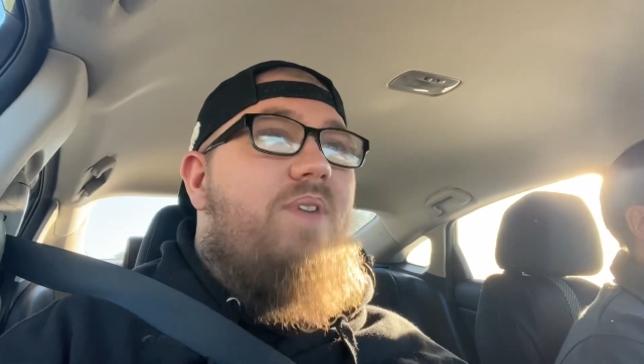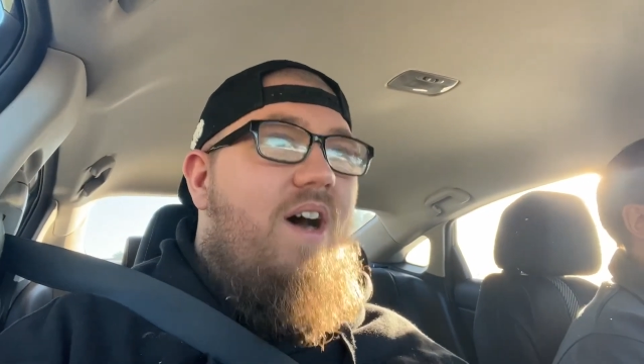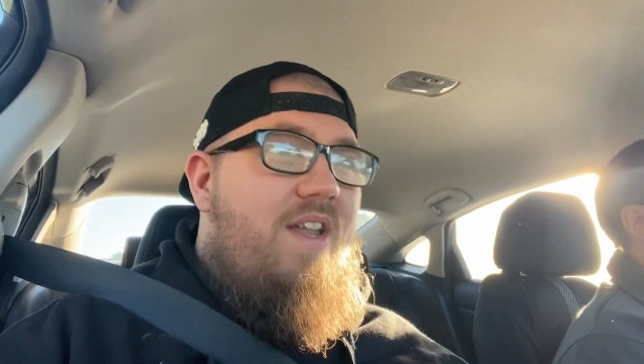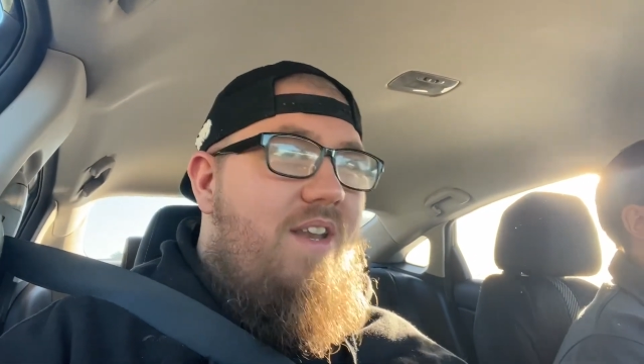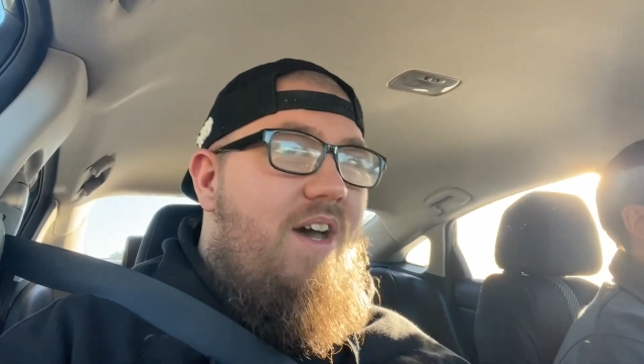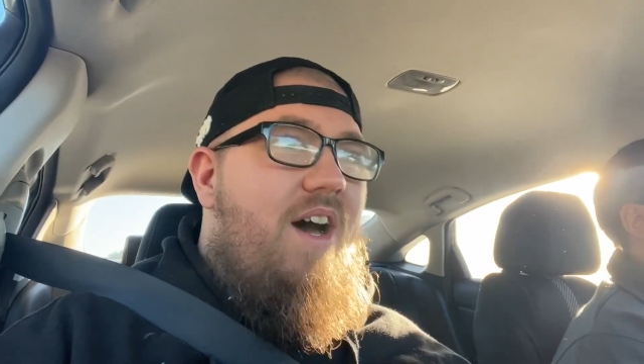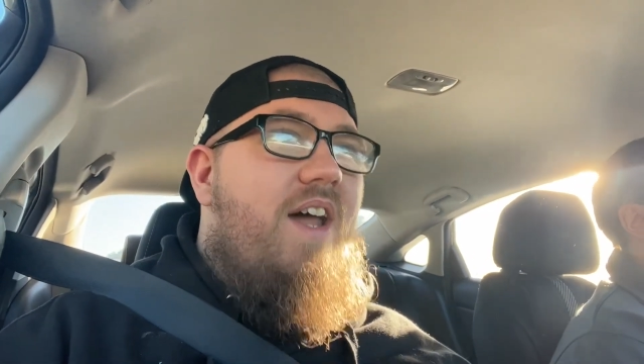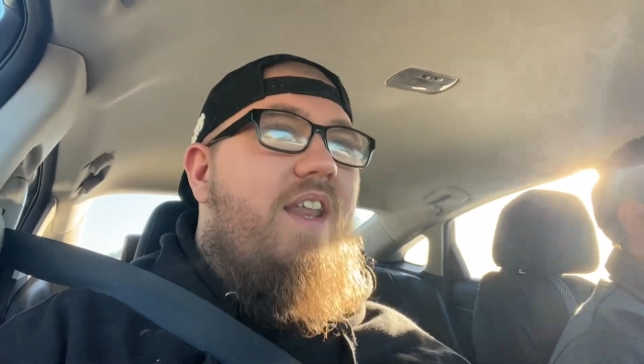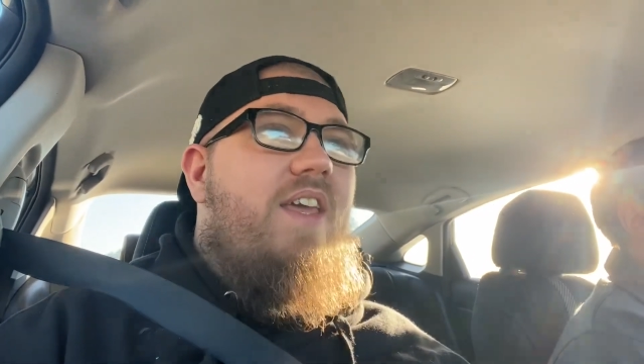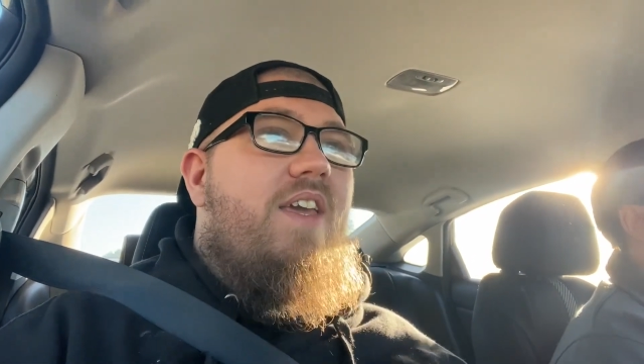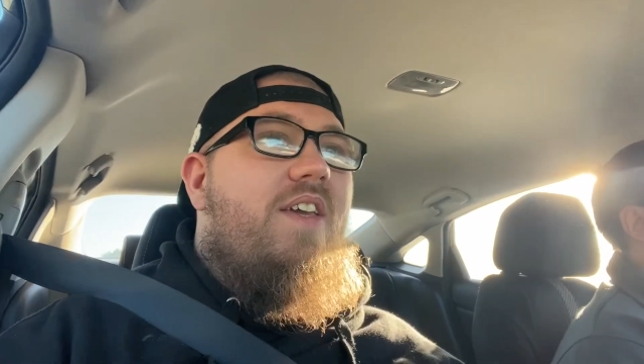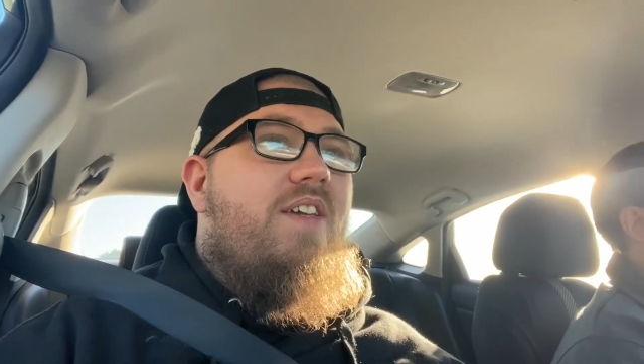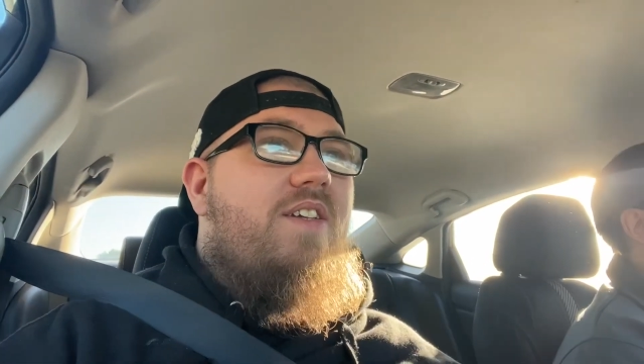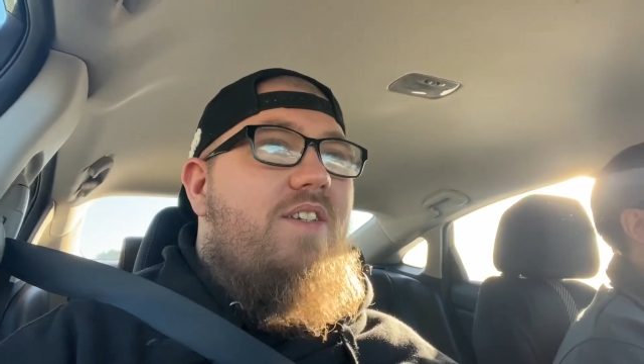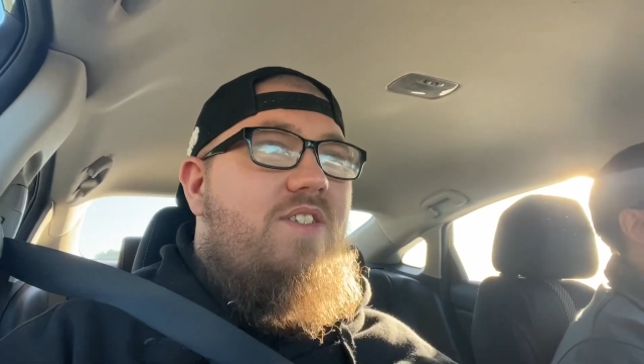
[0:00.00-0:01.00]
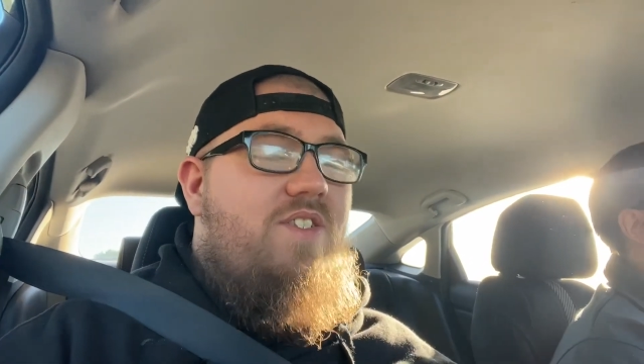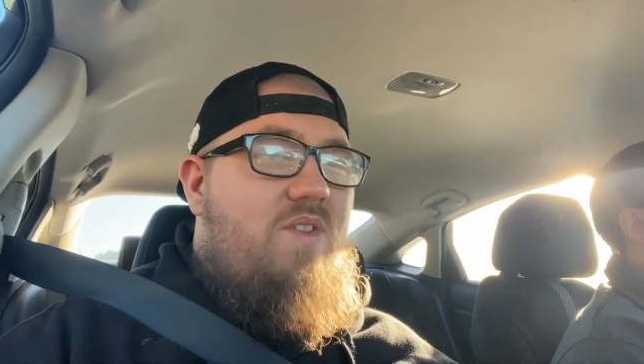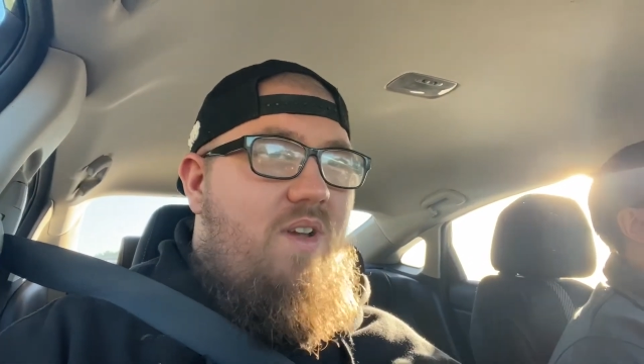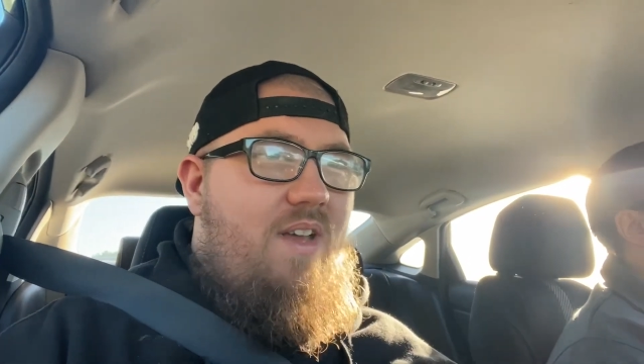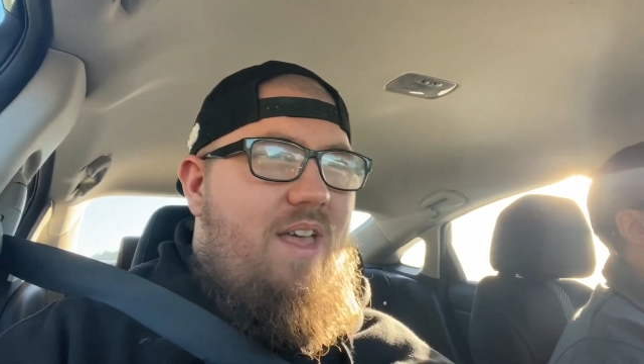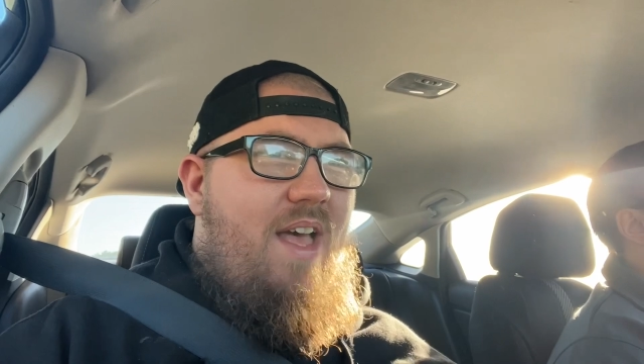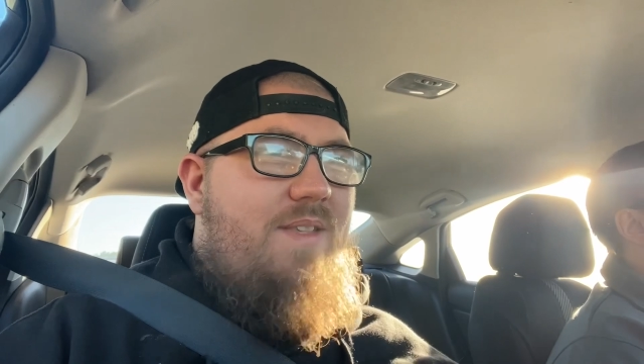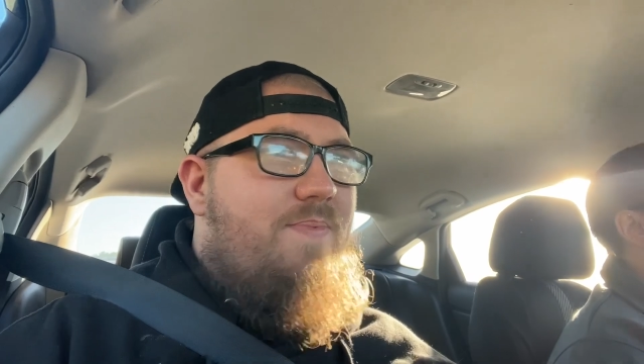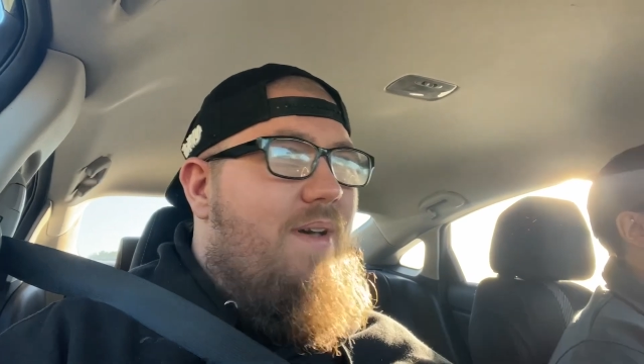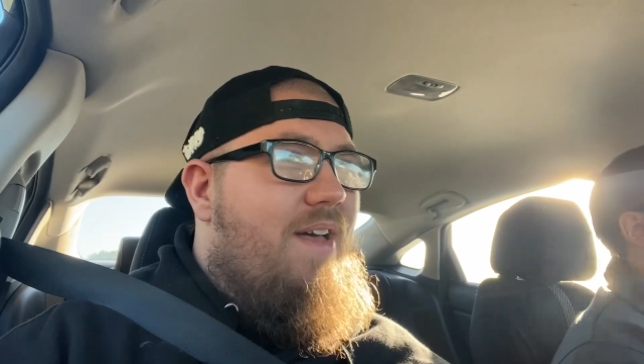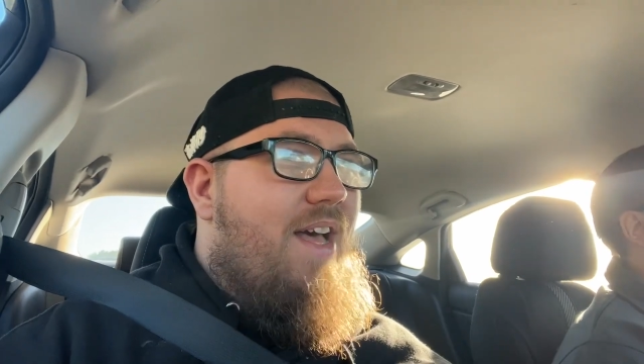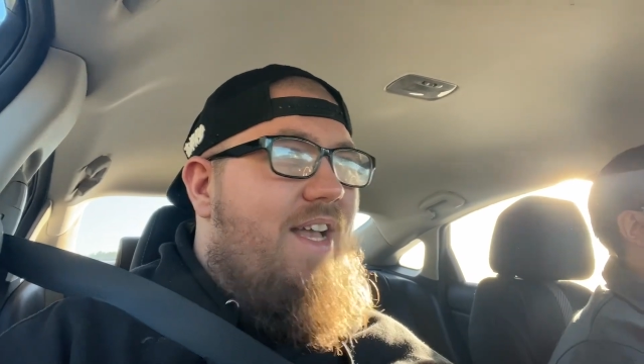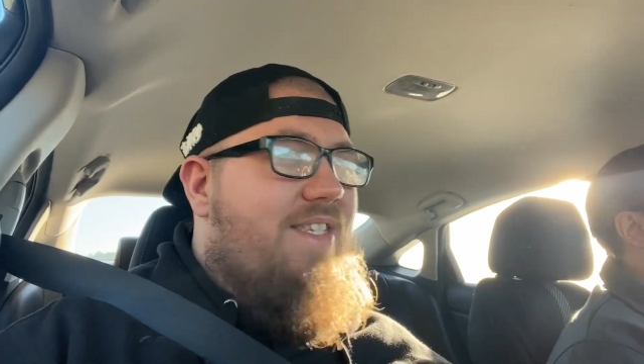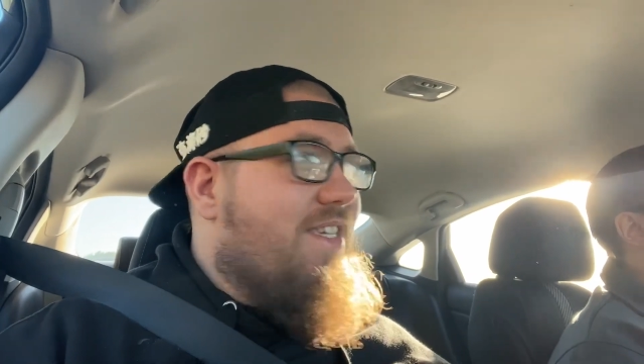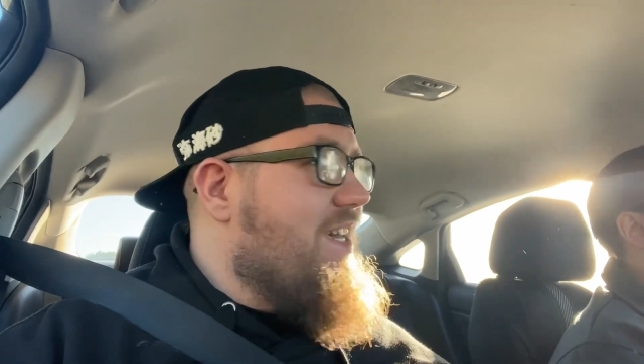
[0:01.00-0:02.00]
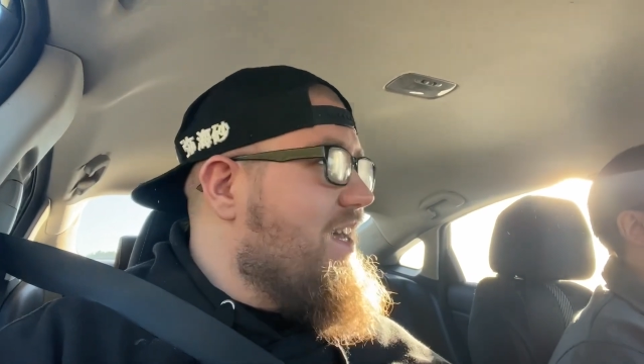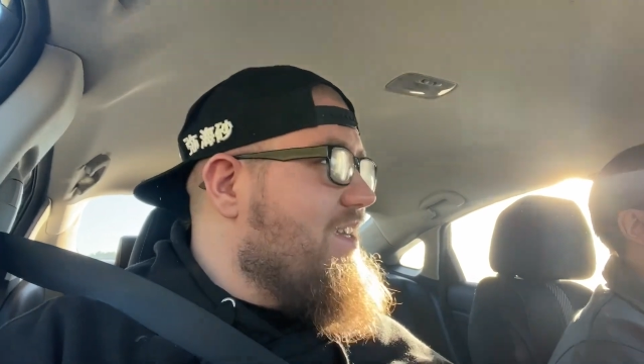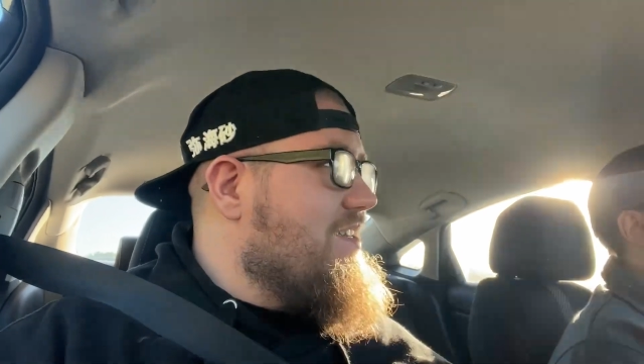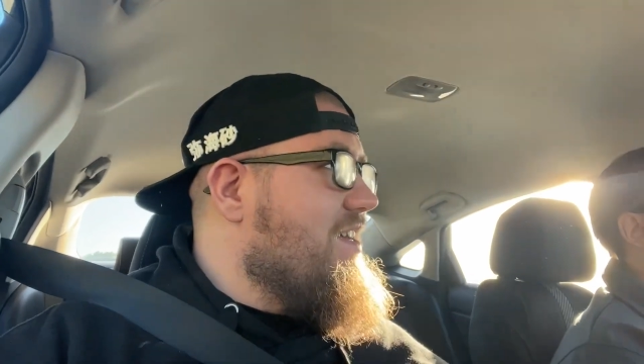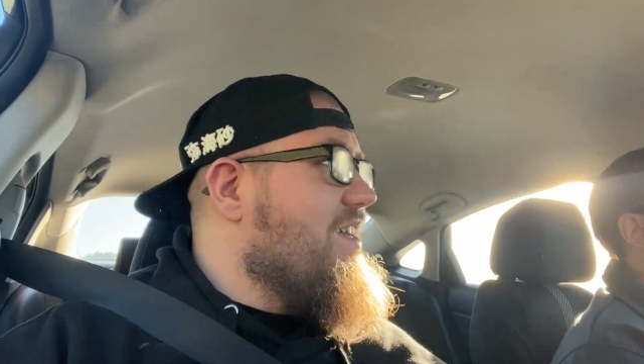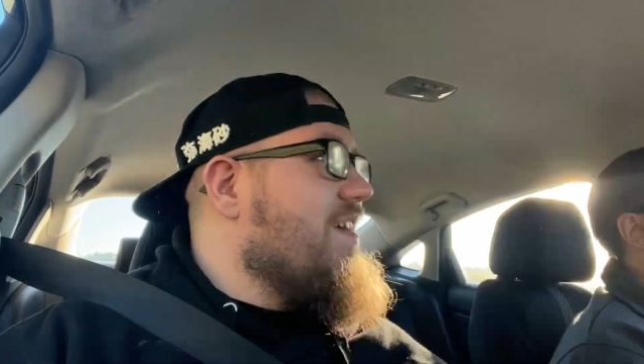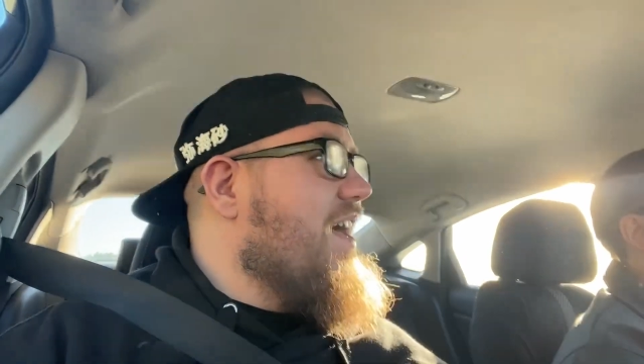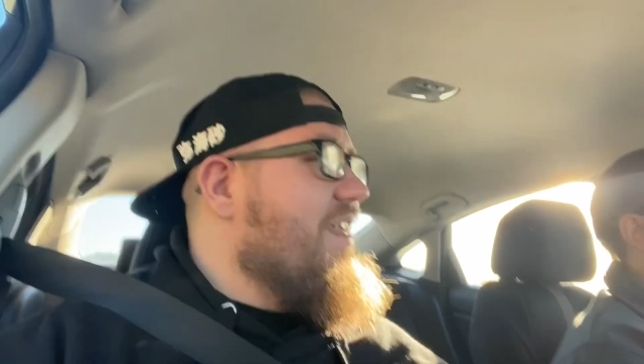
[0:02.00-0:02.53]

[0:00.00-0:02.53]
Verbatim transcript: Blood Scream for sure. That's that's it. I